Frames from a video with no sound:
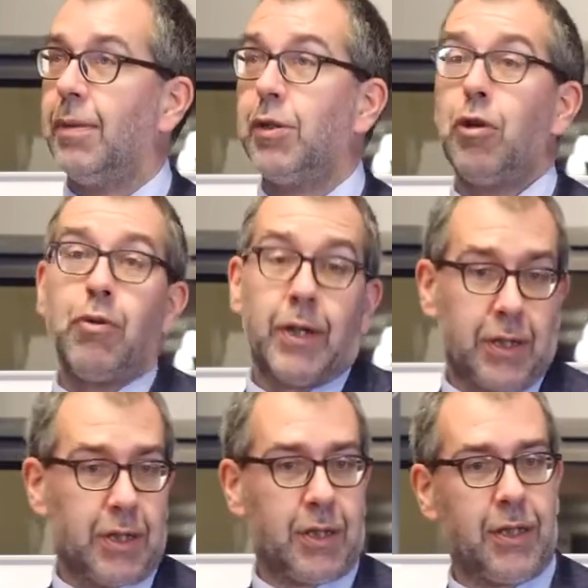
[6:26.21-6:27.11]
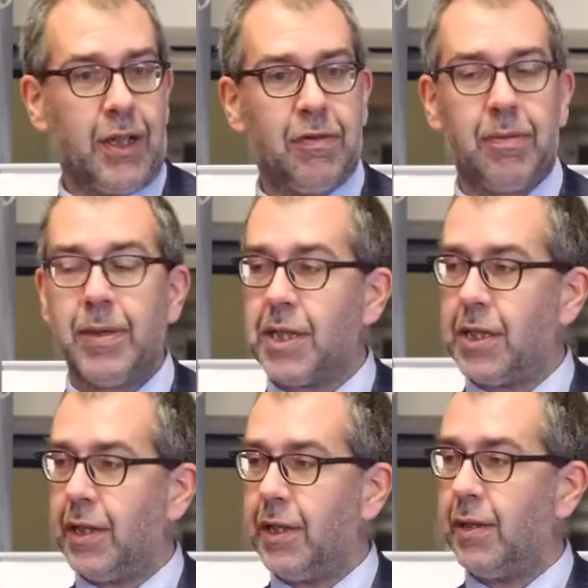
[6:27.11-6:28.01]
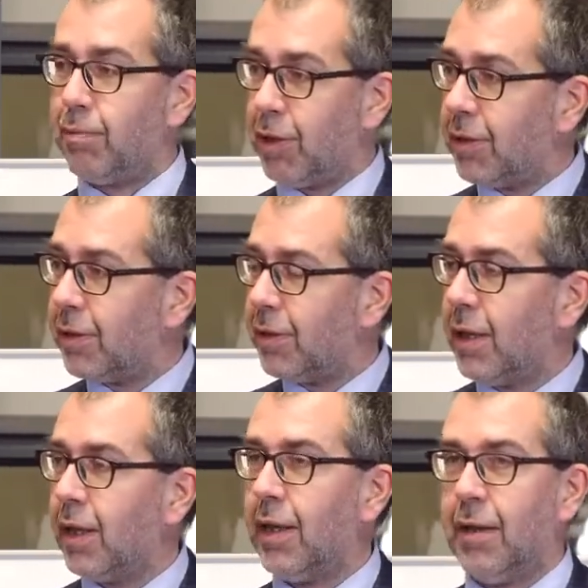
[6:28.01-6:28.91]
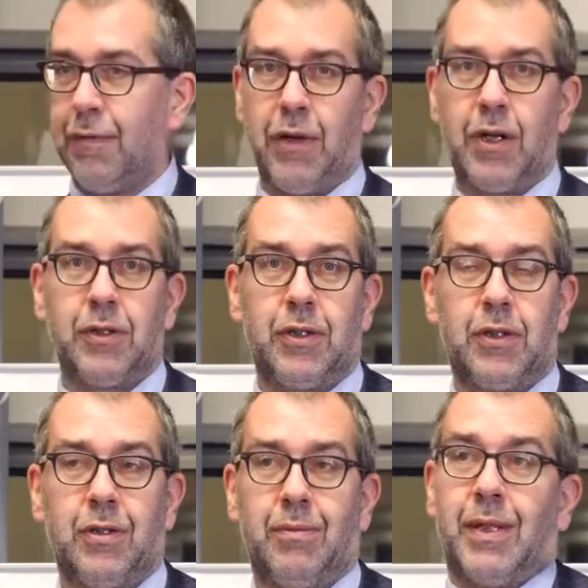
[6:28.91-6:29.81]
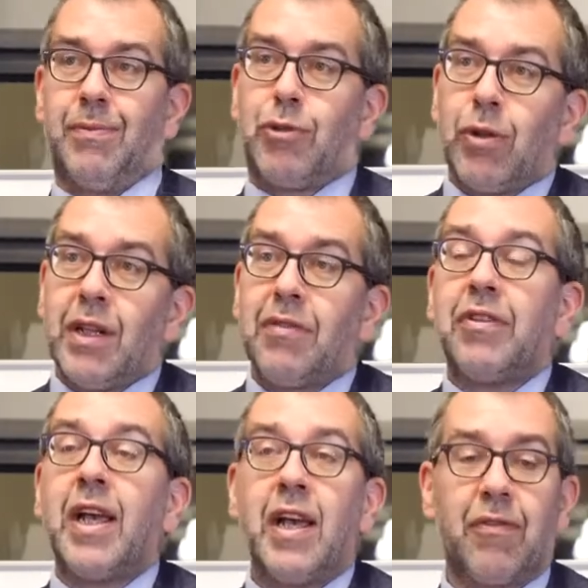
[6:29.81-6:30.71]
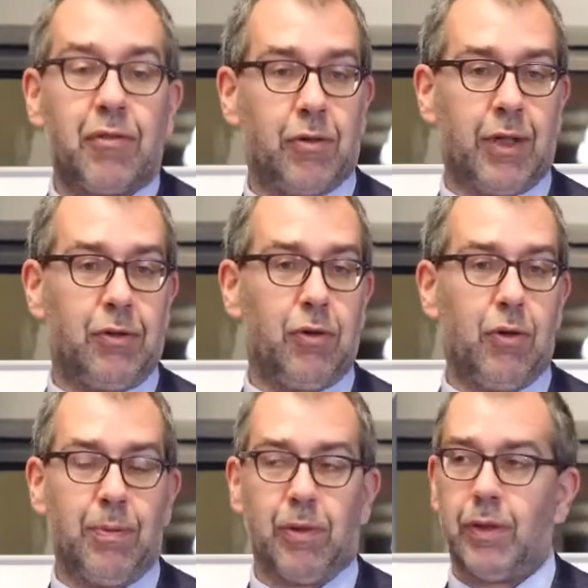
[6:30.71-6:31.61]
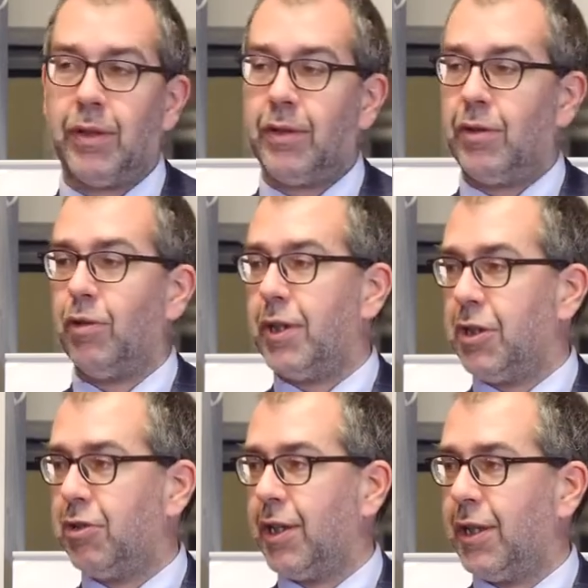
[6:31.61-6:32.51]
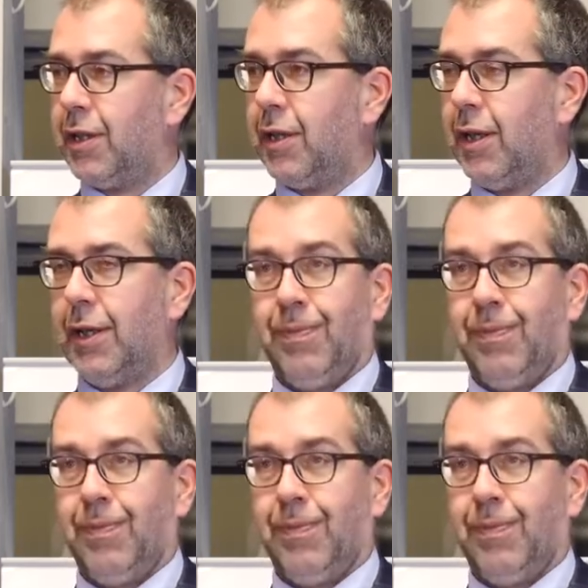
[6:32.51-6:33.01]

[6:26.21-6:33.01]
But the US has a Navy base there, Britain, France. Well, surely if they have the right to open one, so has China.